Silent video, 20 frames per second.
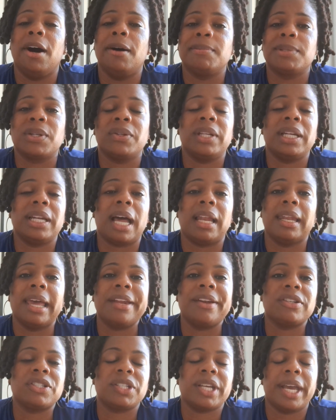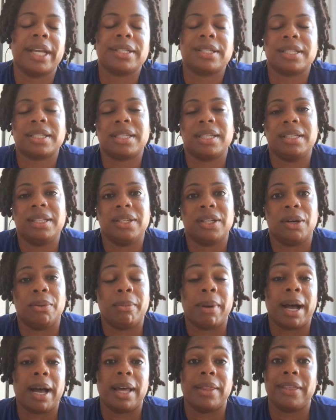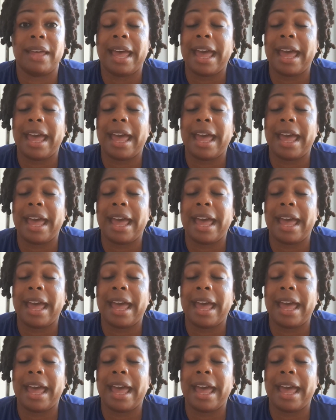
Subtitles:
So then I later checked just to the